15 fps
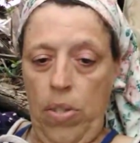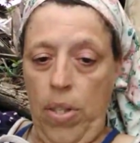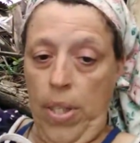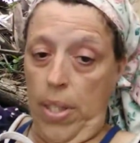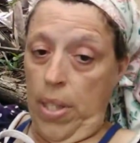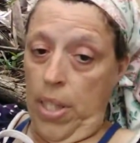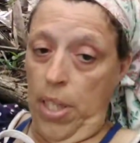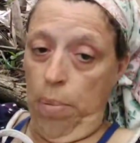
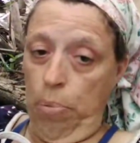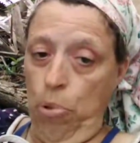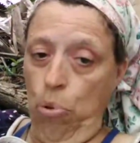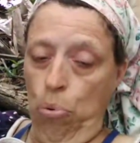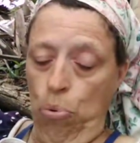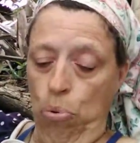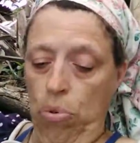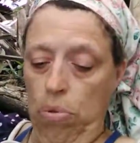trying to keep
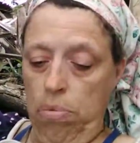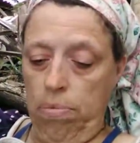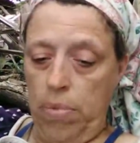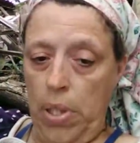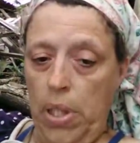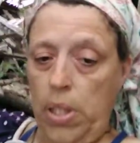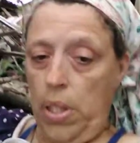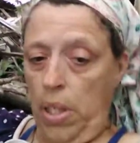cool
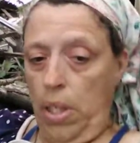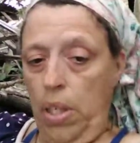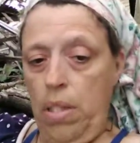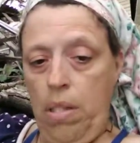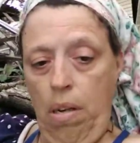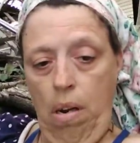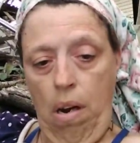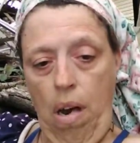because it
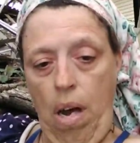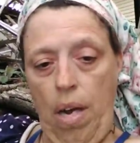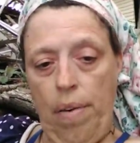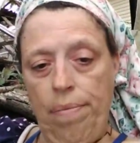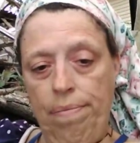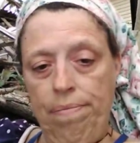is hot.